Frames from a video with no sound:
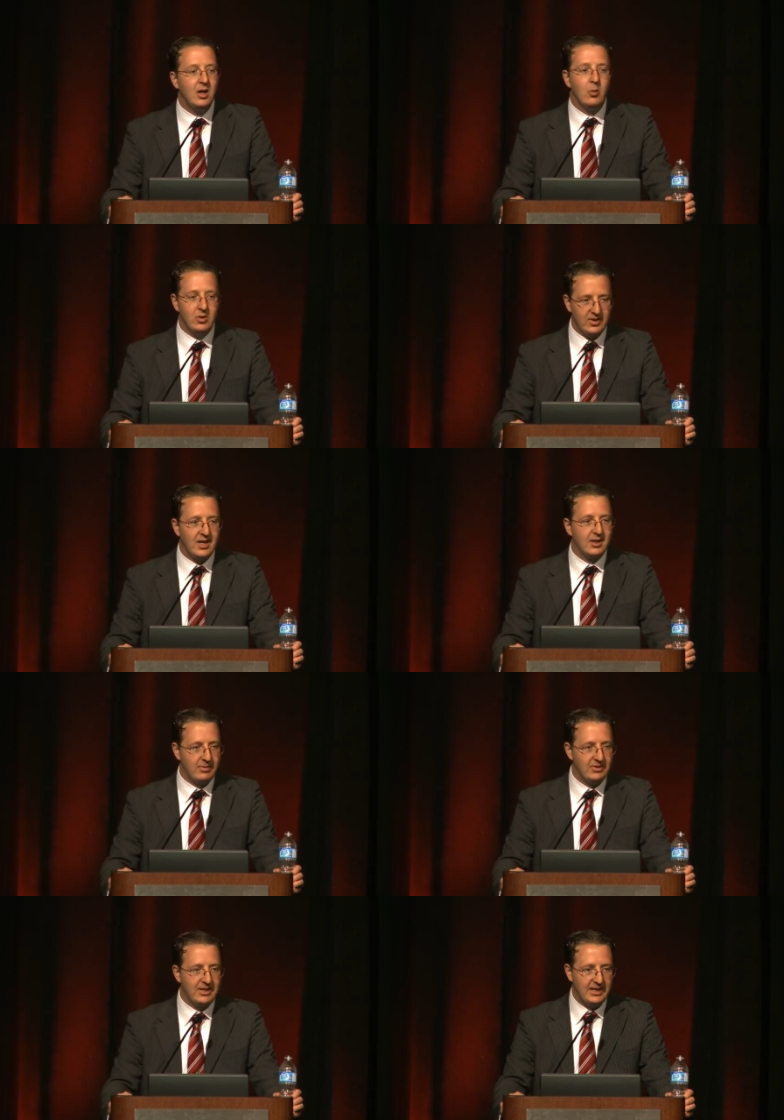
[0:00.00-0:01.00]
We'll talk
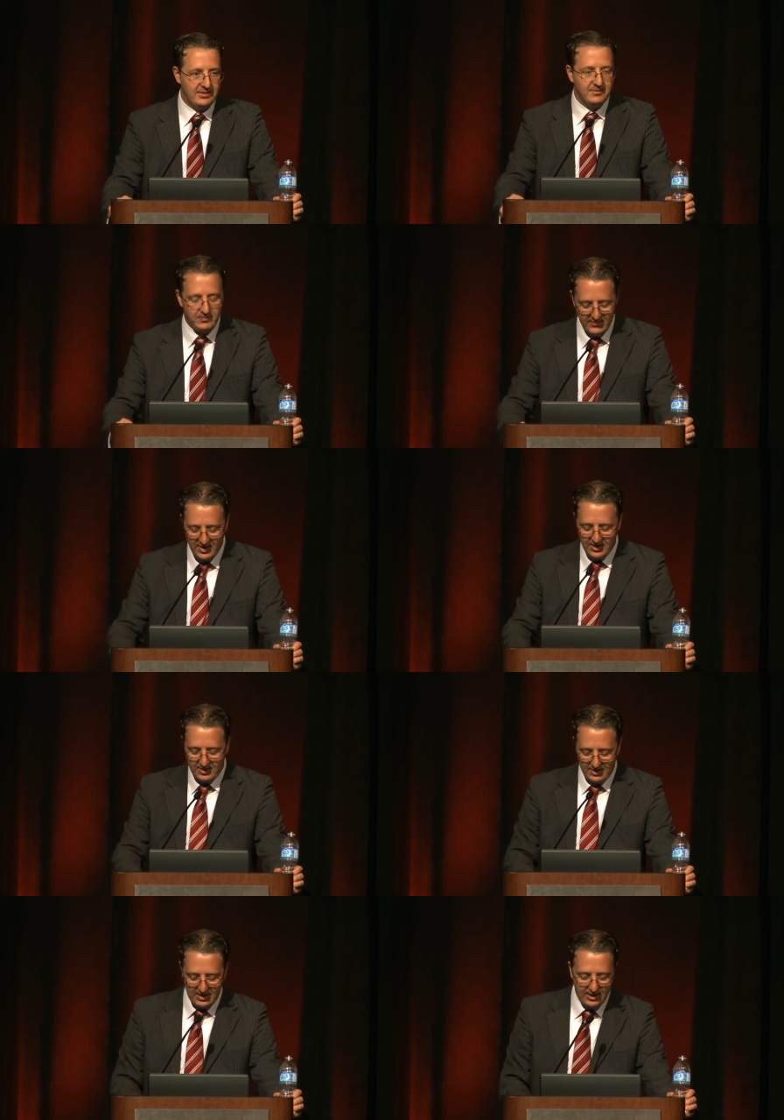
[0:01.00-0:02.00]
about that.
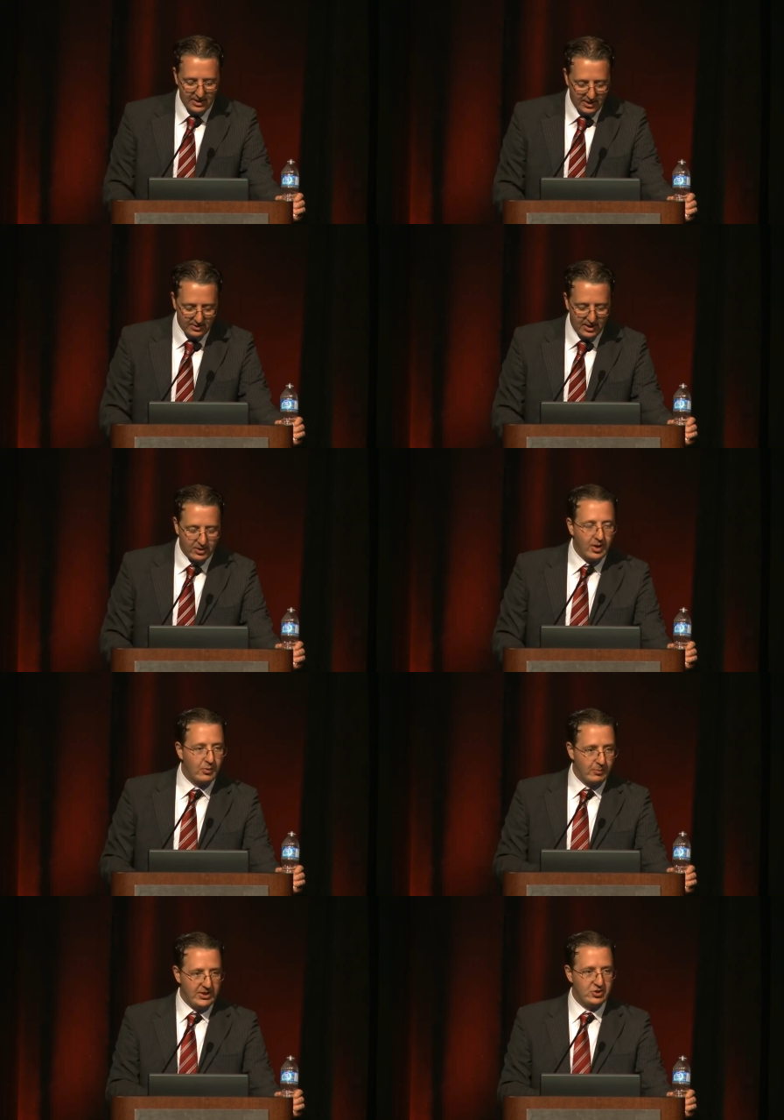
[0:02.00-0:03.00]
I'll
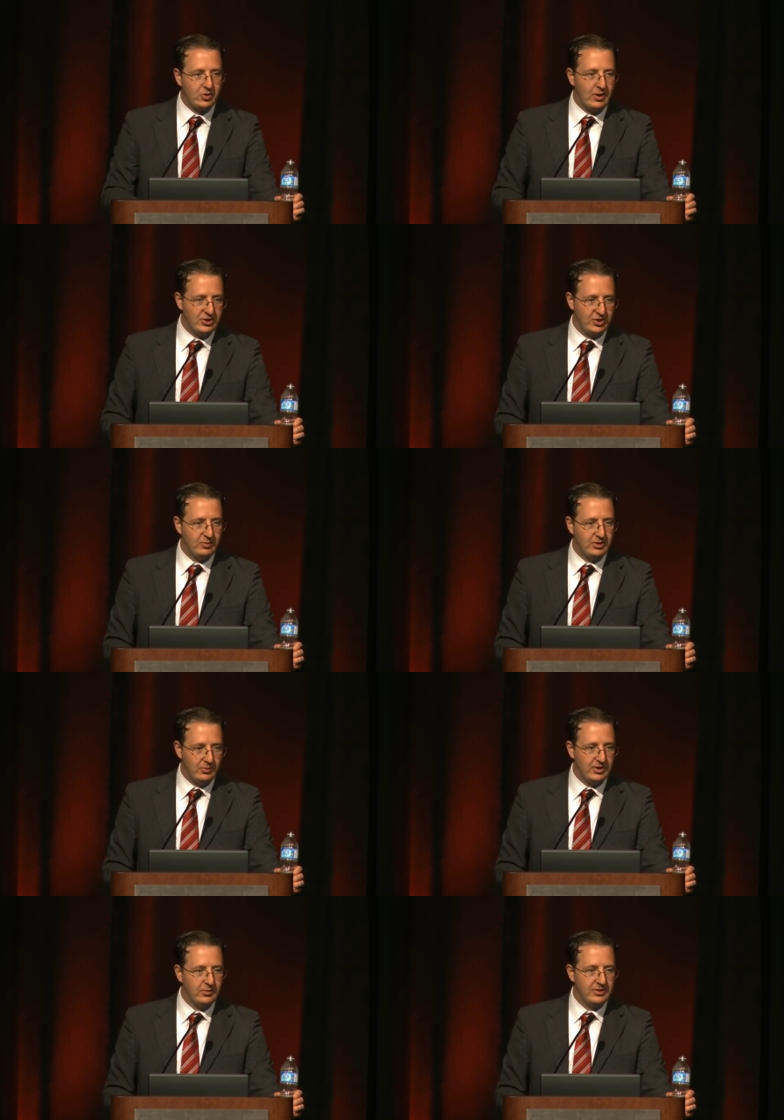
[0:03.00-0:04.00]
repeat your question.
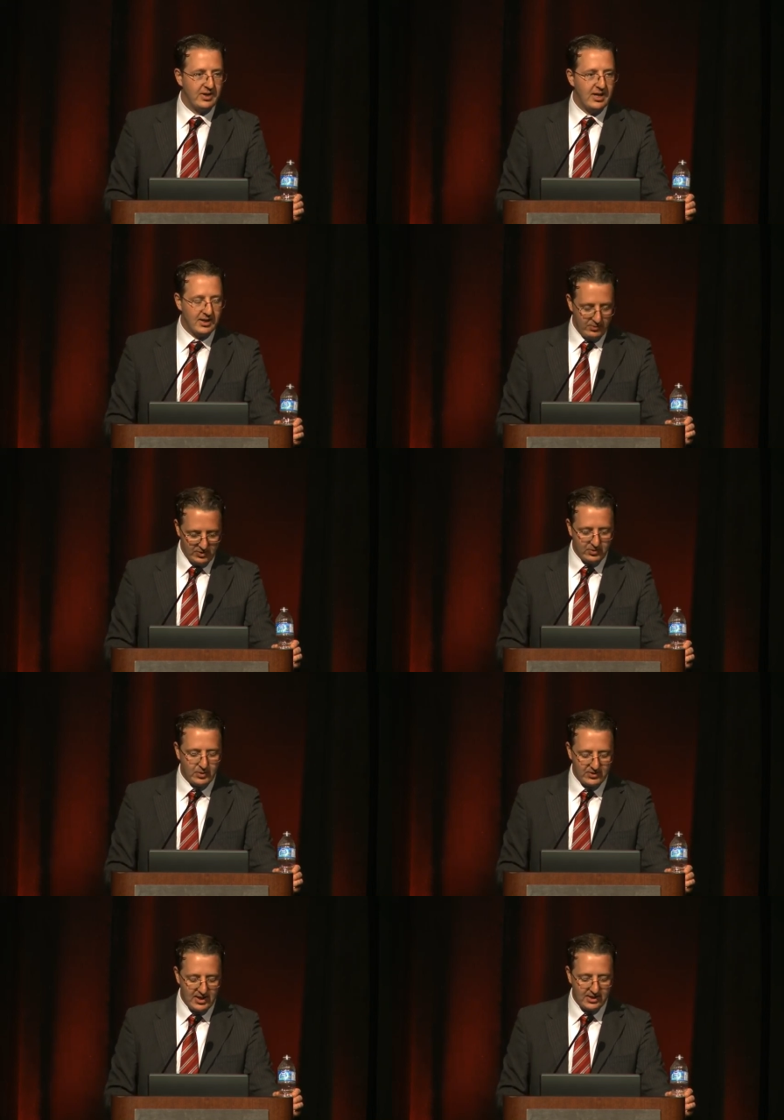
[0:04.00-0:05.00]
We'll talk
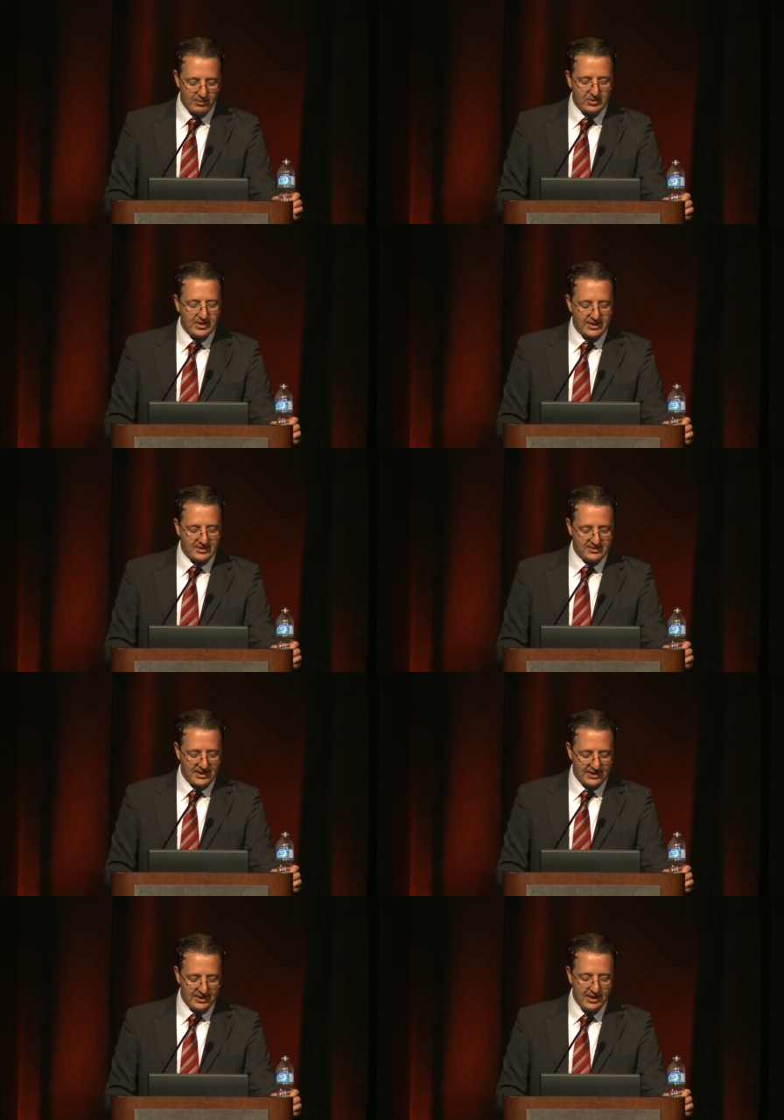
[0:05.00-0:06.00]
about that in a
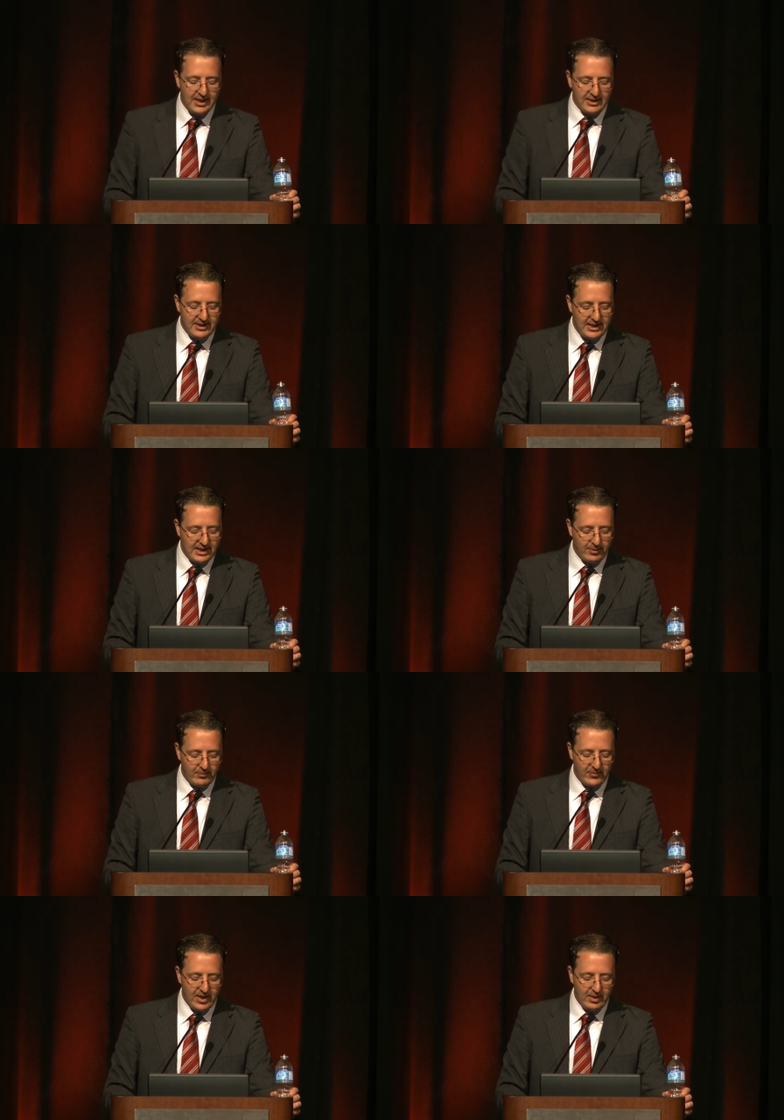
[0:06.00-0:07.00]
second.
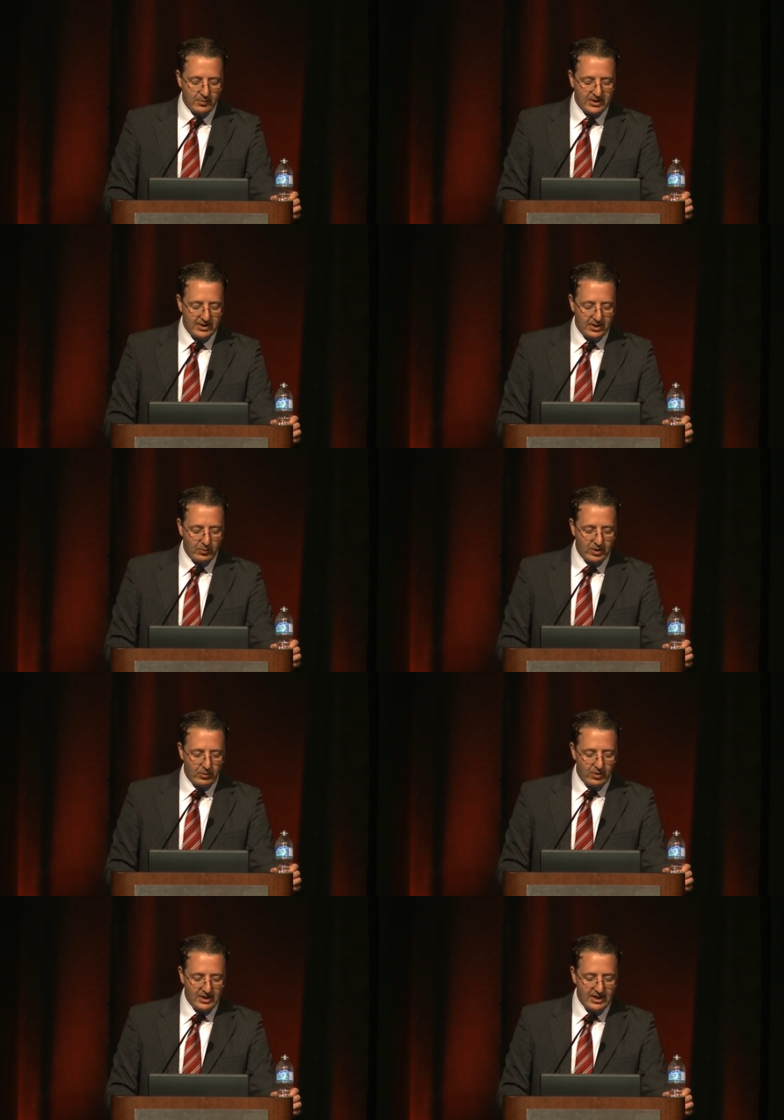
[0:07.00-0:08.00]
But what I
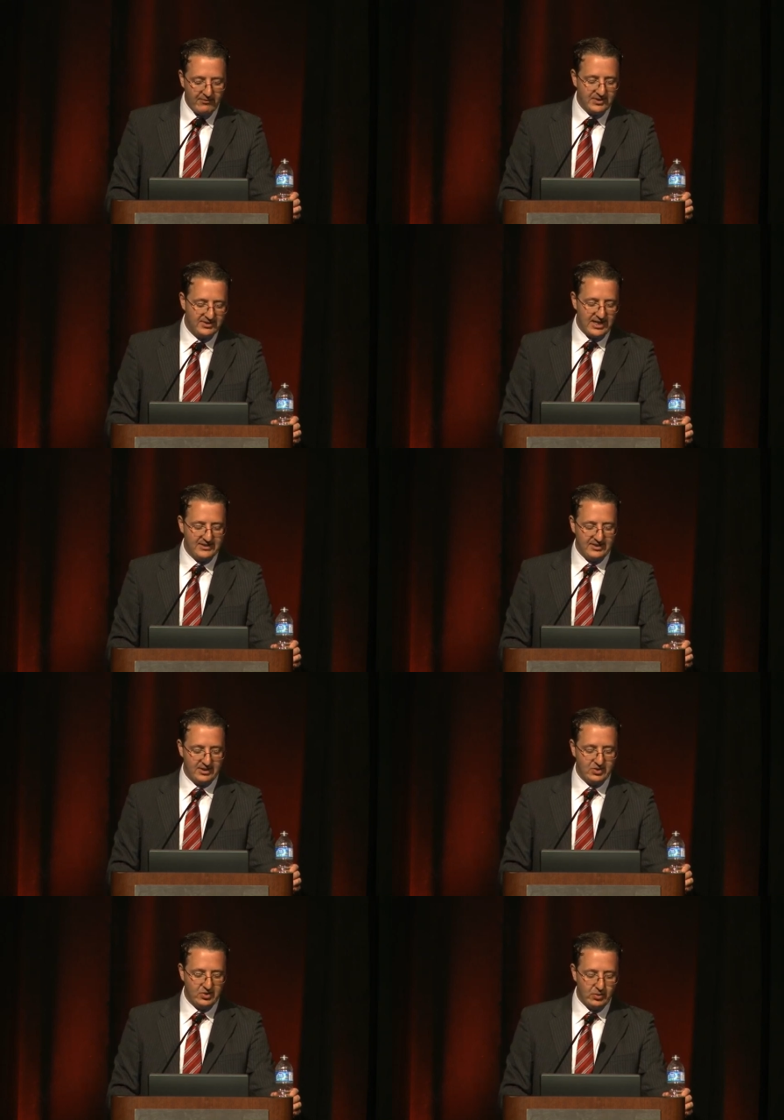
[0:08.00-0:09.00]
want to emphasize
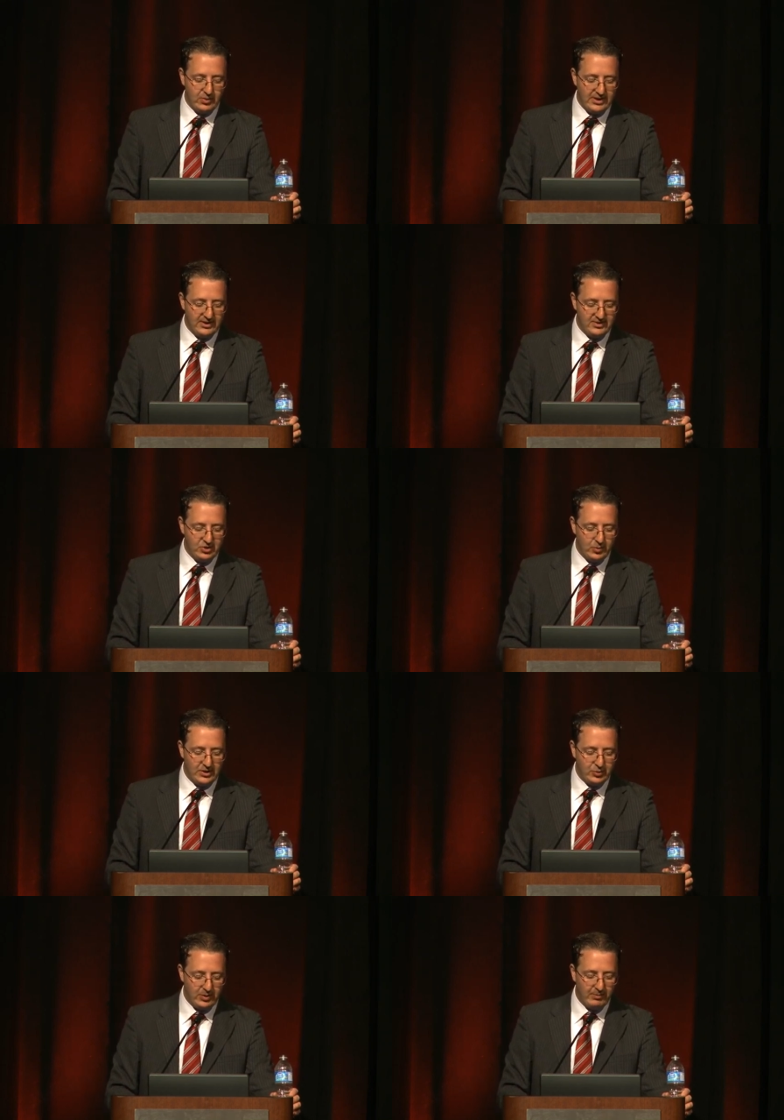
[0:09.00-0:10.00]
here, so in this
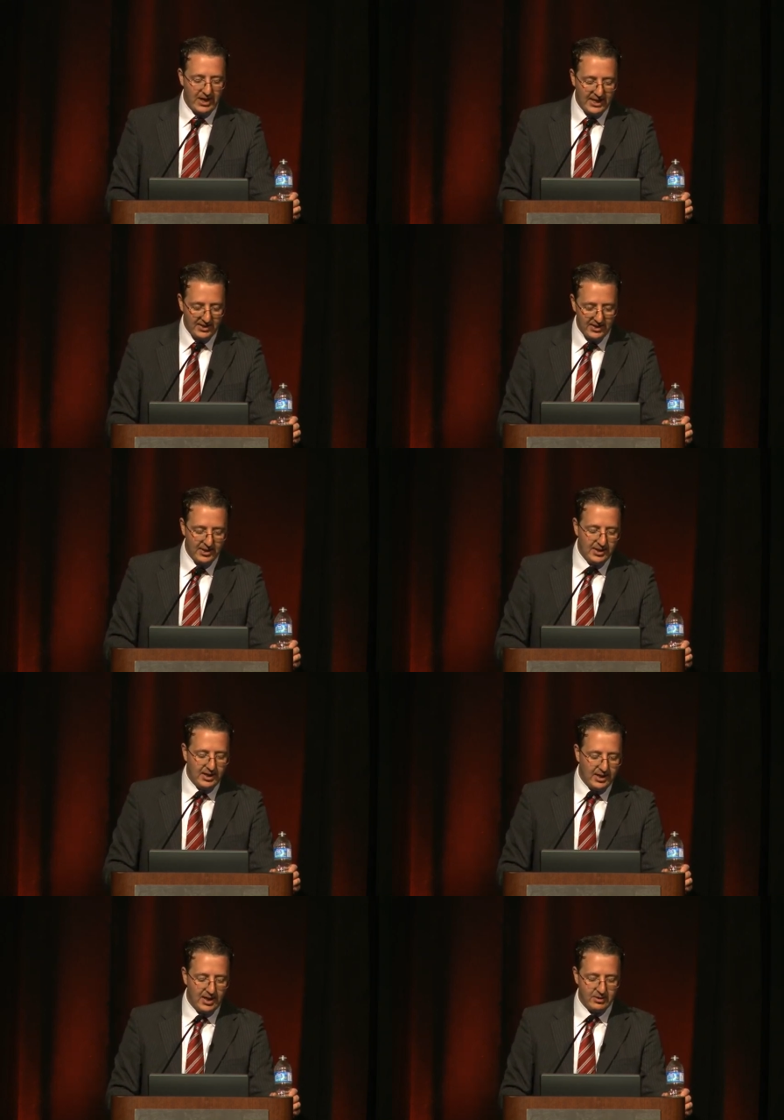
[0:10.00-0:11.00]
situation, we buy
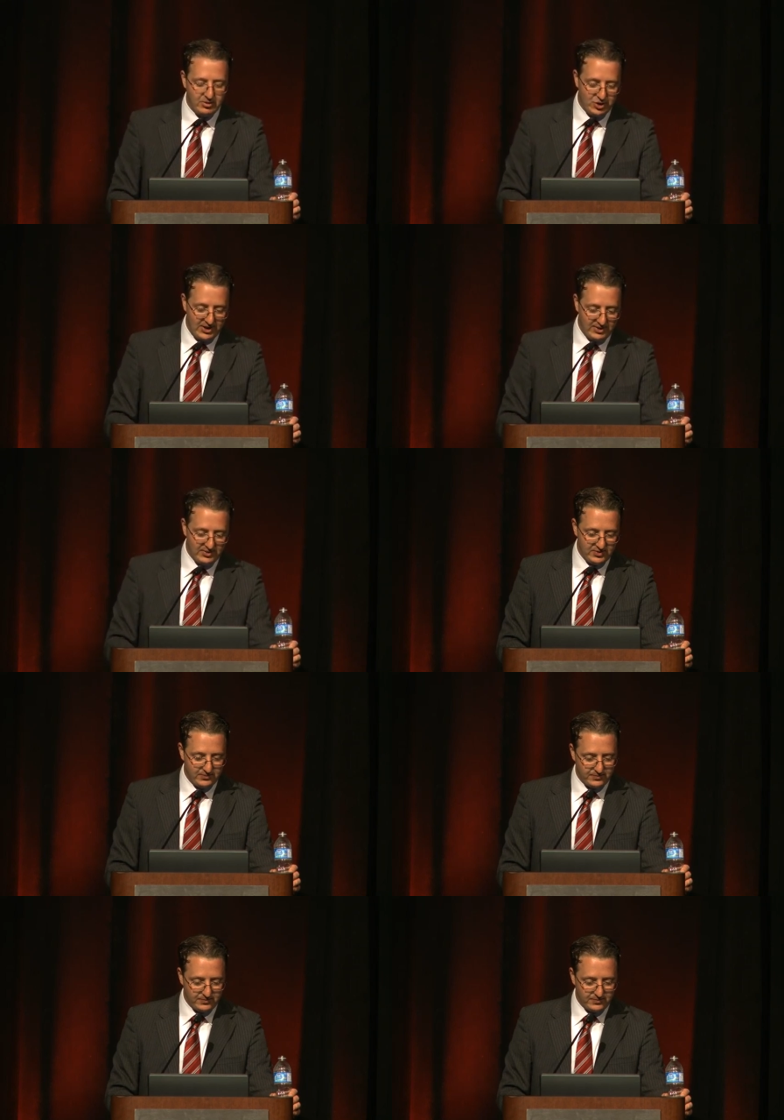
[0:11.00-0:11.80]
100 shares.